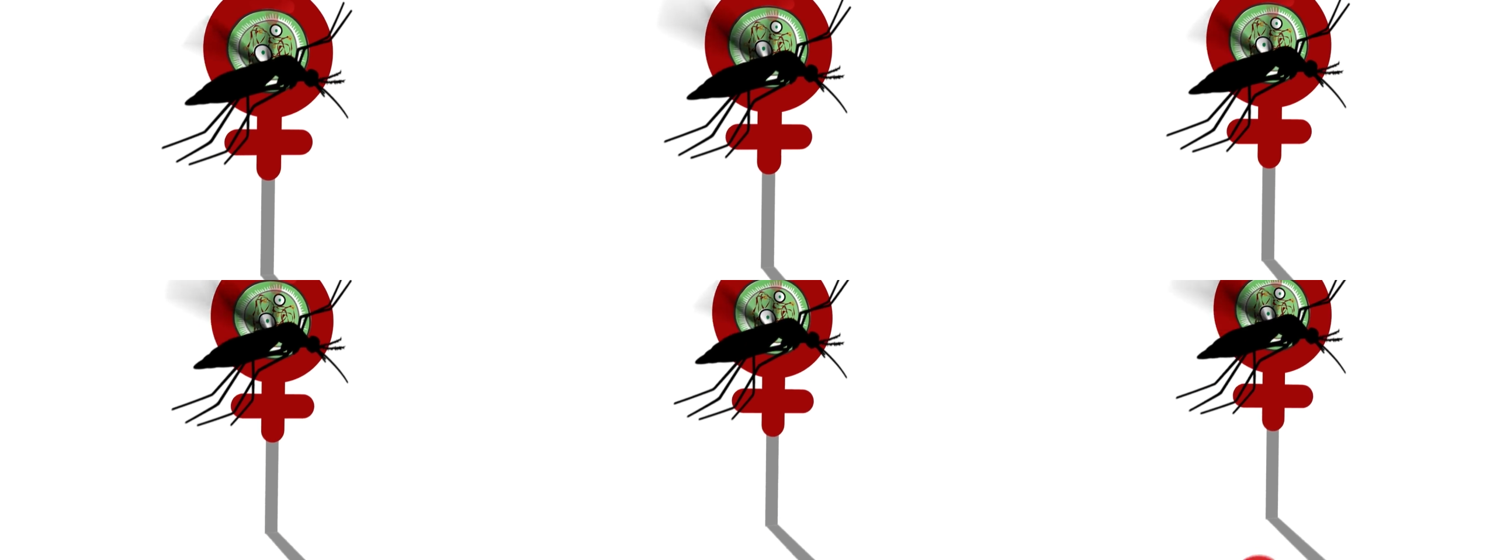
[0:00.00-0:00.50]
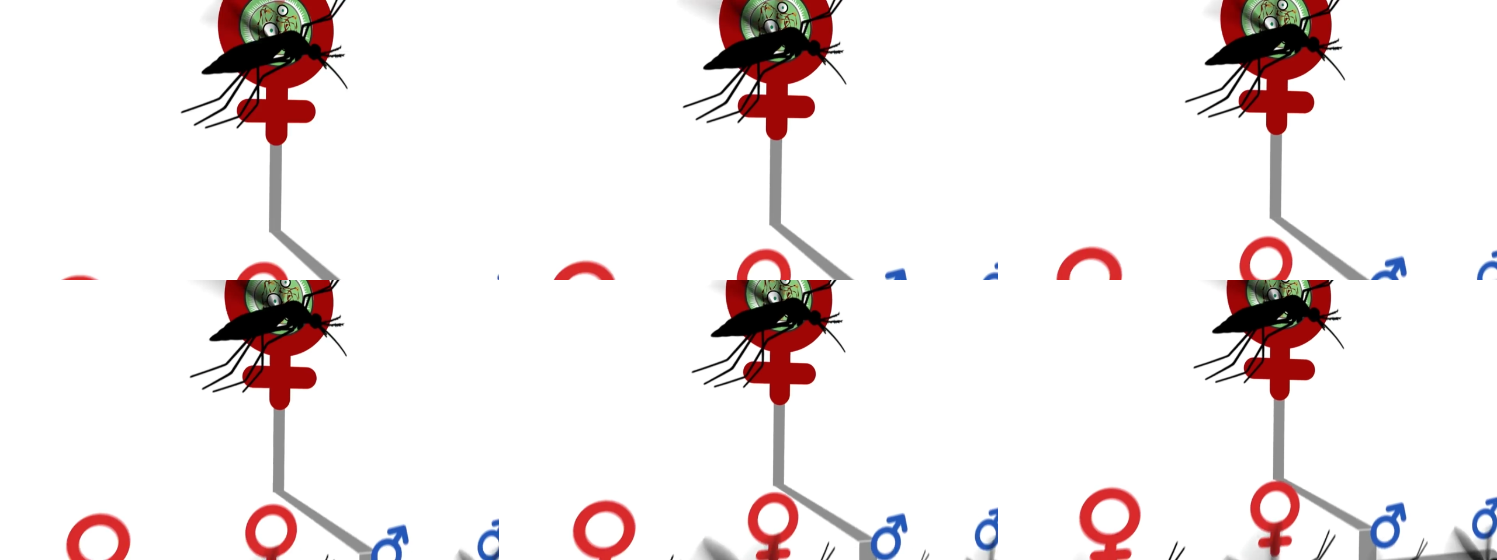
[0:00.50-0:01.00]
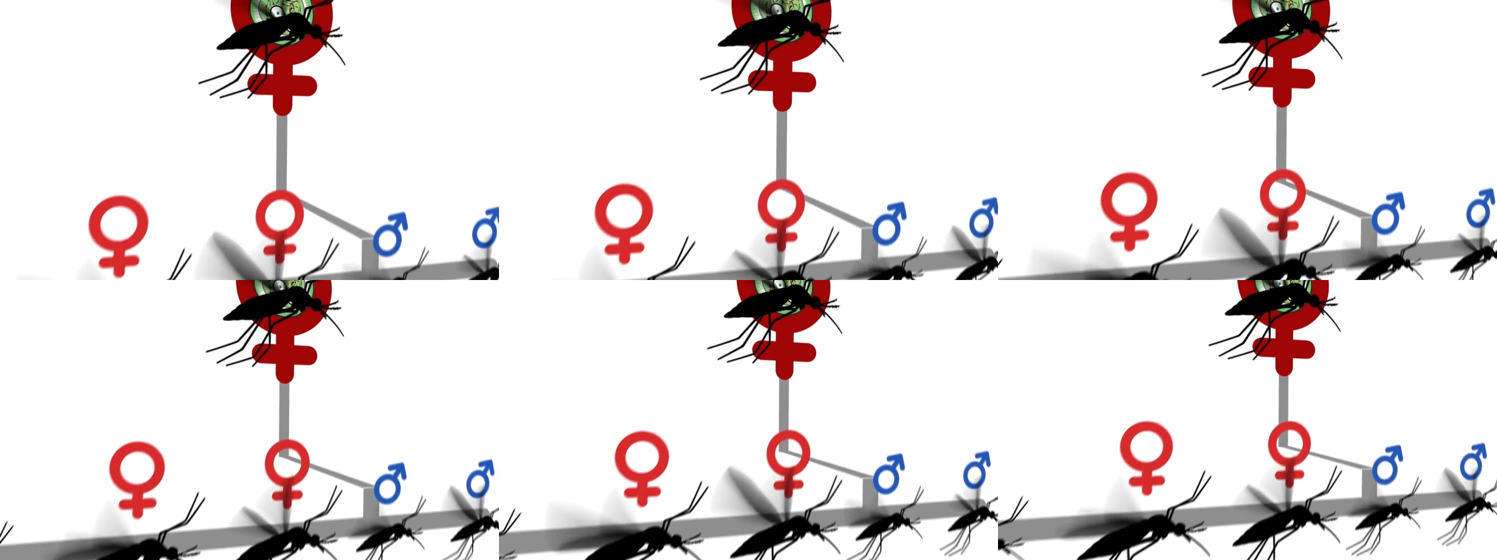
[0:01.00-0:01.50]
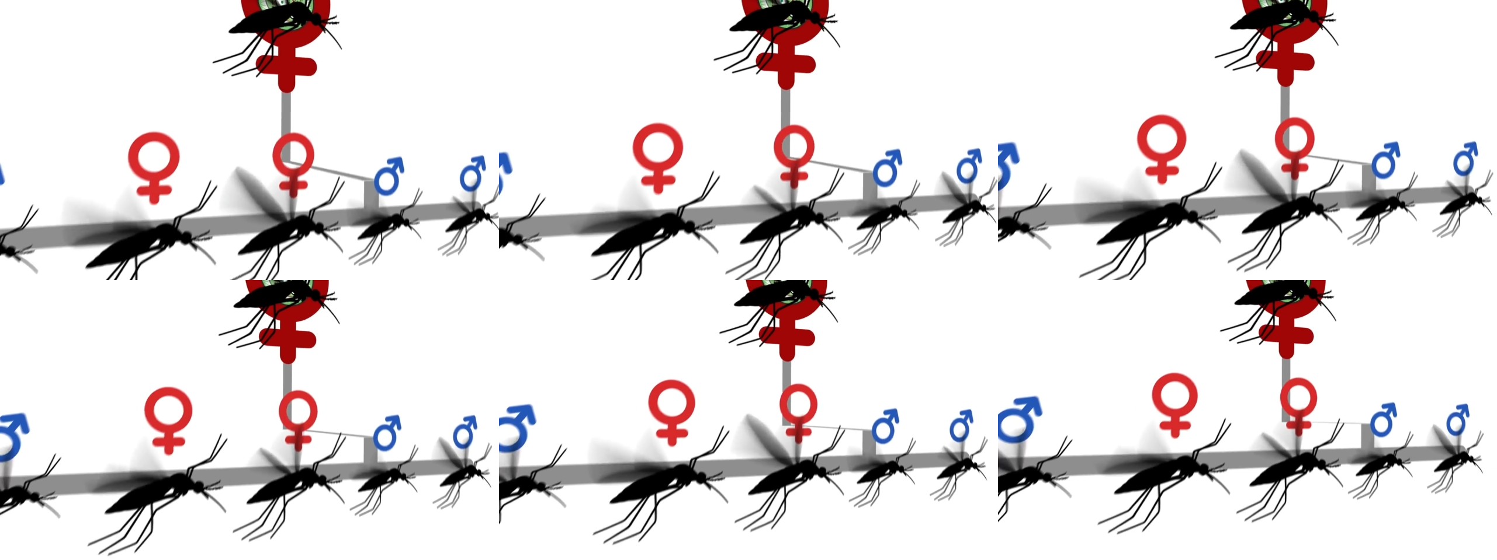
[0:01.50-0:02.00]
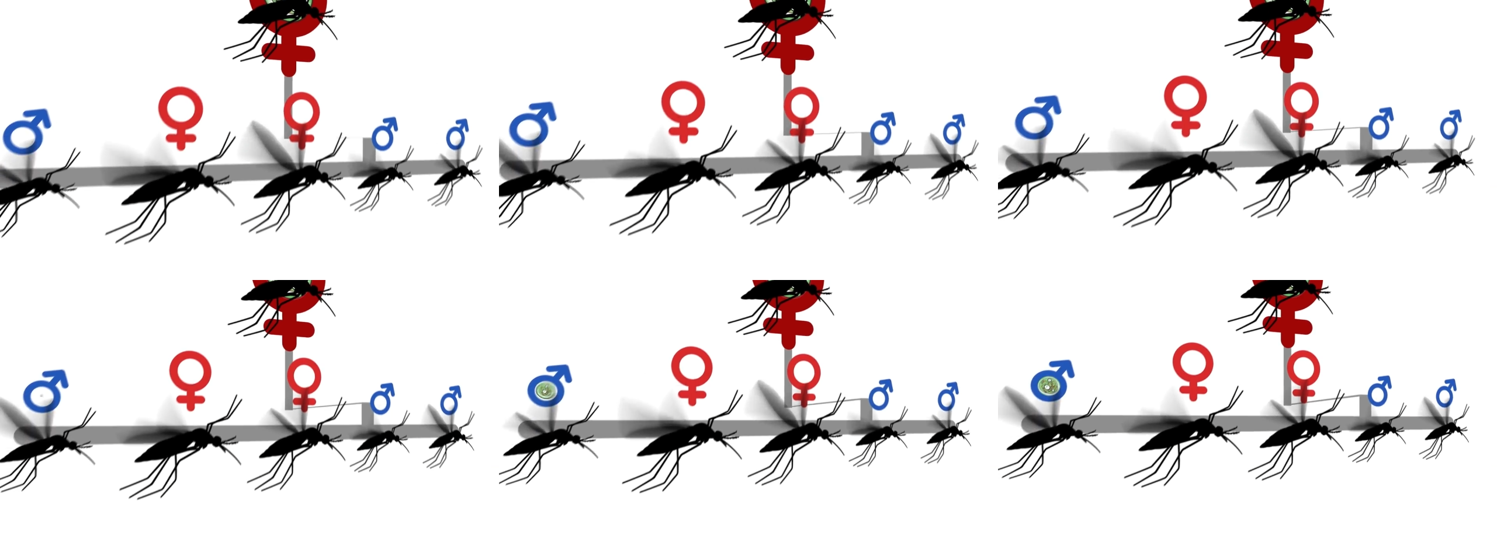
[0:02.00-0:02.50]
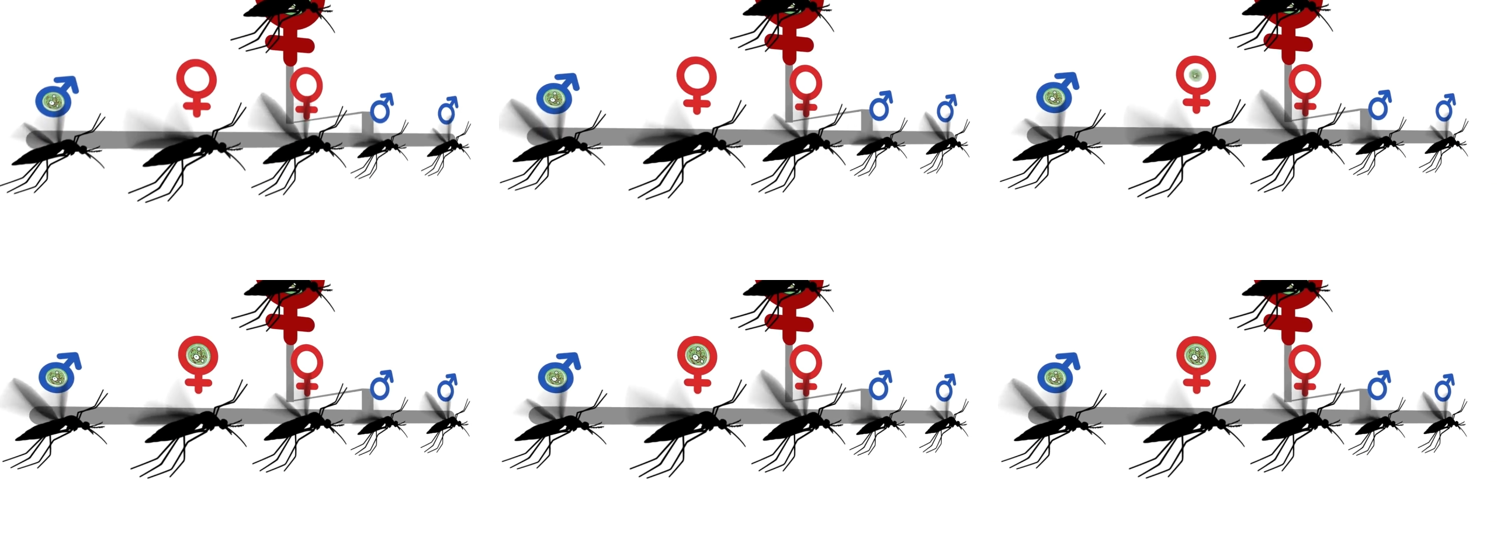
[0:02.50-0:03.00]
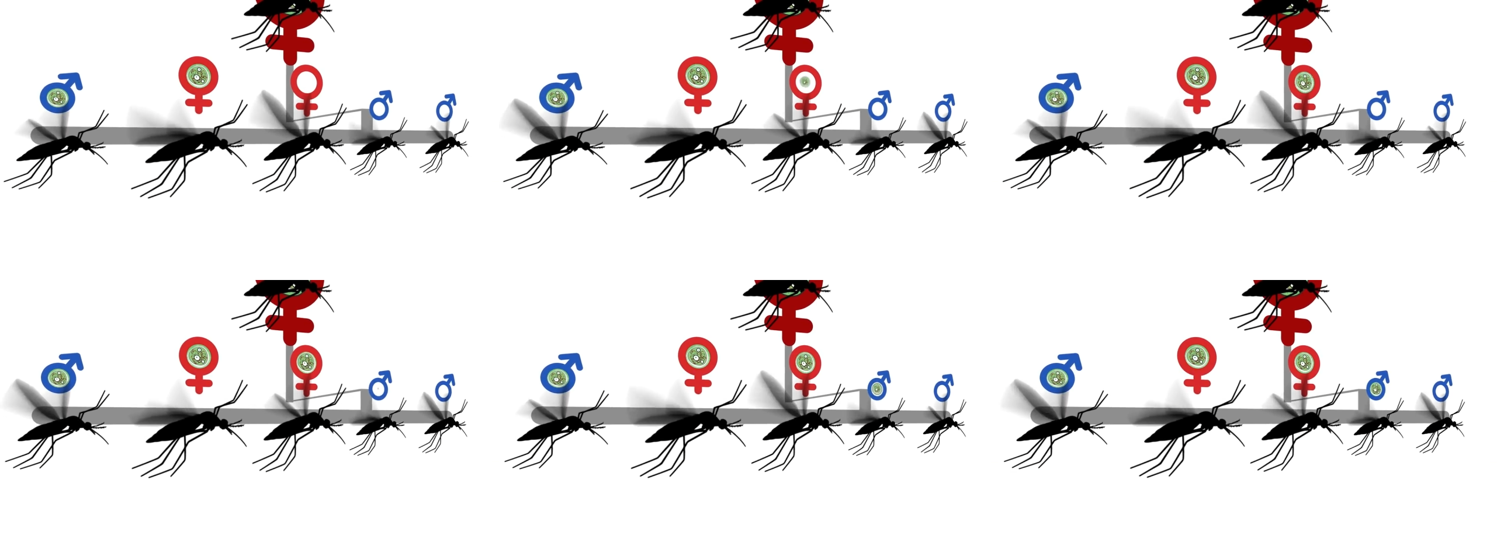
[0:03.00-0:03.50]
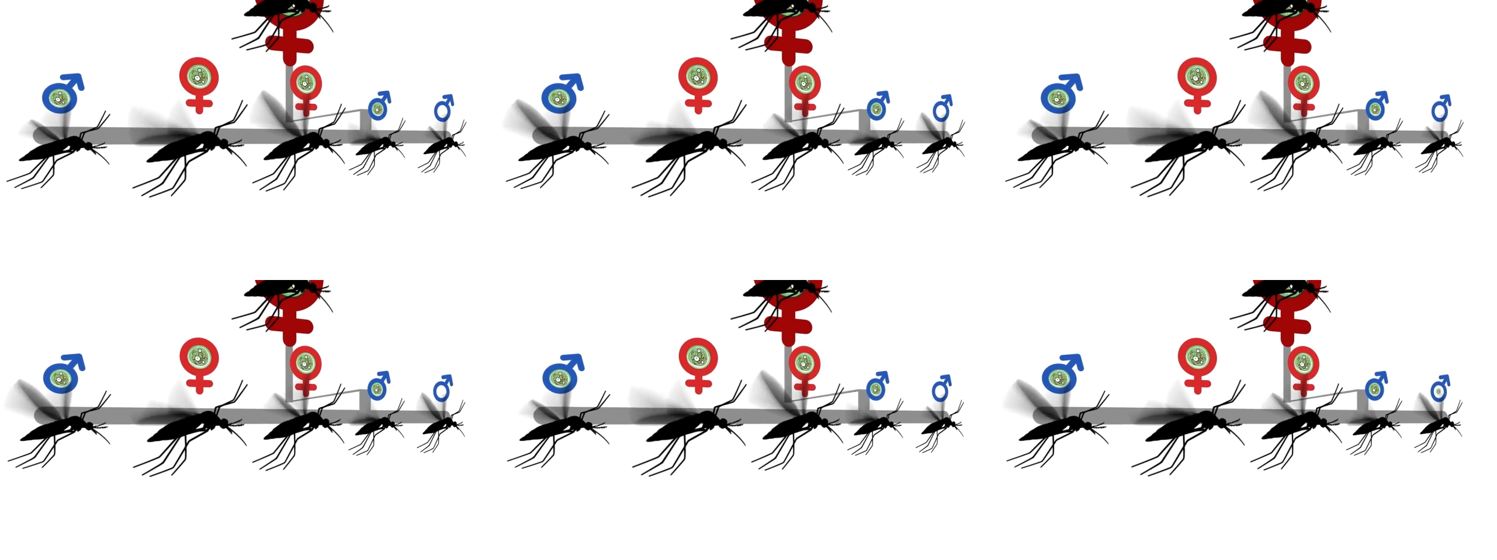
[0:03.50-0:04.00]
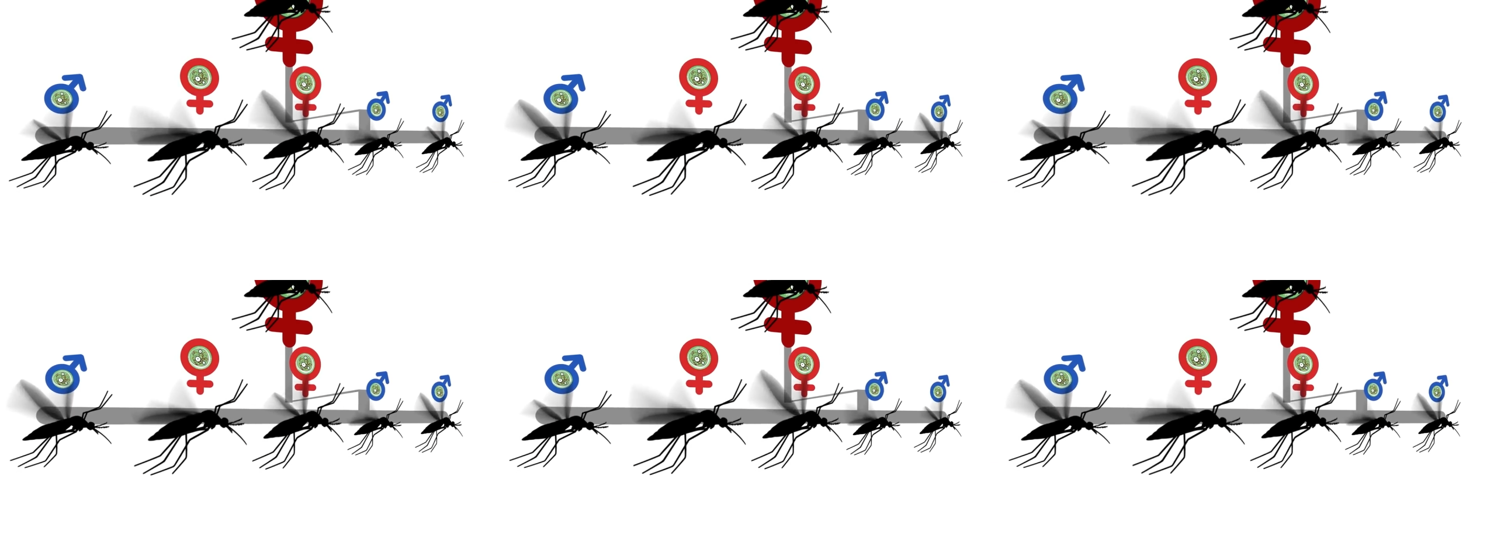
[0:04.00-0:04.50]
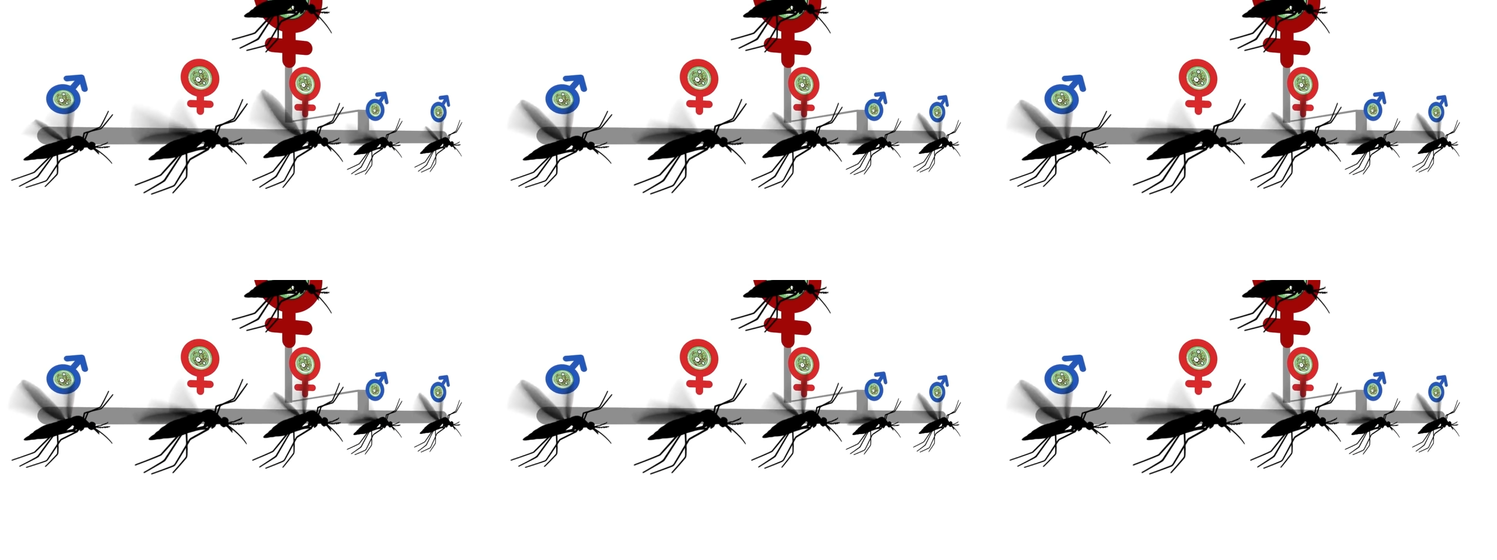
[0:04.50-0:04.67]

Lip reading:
No face is visible, so there are no lips to read.